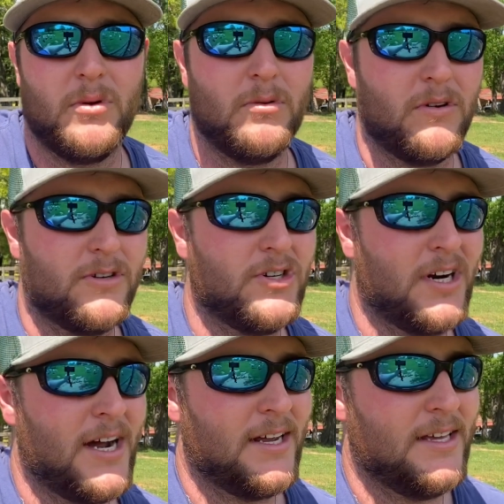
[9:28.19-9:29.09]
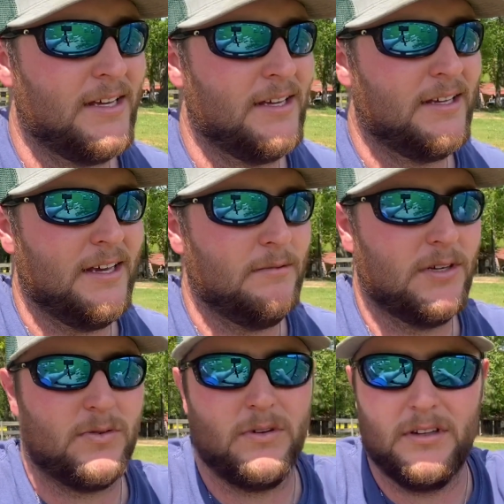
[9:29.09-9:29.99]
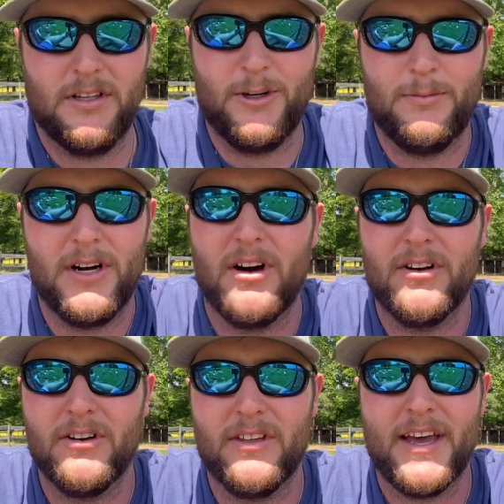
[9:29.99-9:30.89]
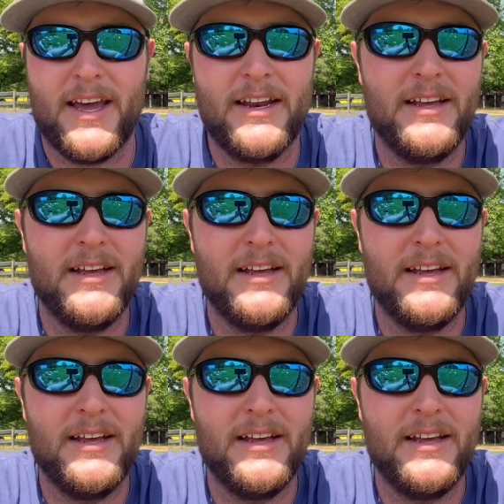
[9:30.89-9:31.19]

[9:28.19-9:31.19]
We're going to try to keep this one a little bit under that.